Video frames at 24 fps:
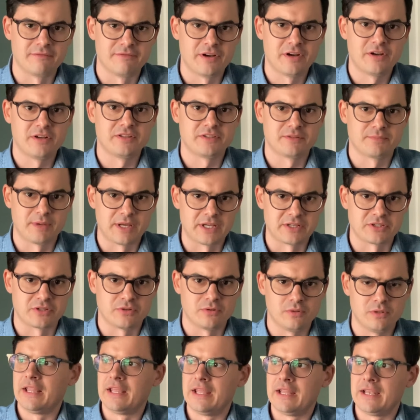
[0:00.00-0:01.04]
very
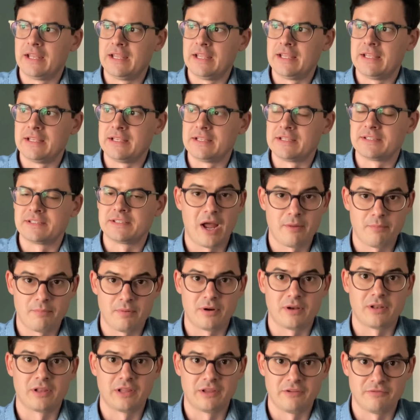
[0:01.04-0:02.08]
special. It is
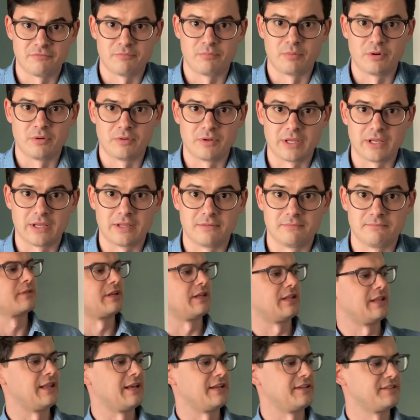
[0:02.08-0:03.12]
Piper & Leaf Brew Kit.
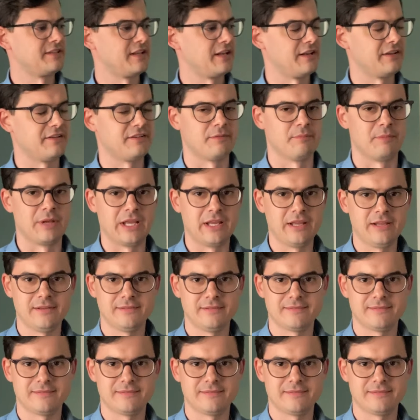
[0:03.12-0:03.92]
They sent it to me,